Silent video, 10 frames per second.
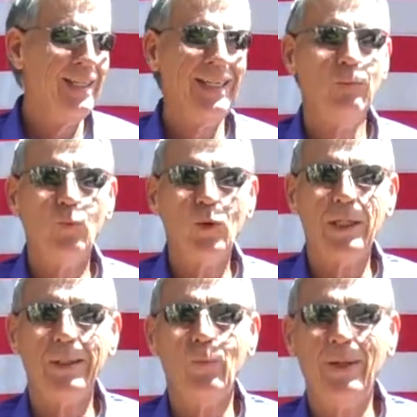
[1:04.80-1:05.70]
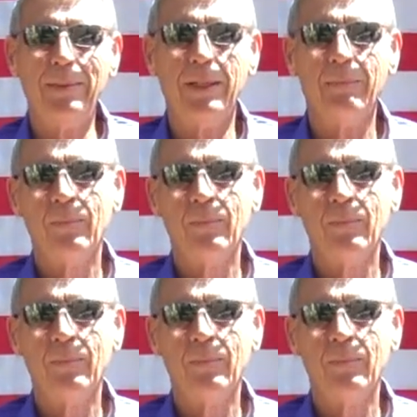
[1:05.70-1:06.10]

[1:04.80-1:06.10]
In one weenie.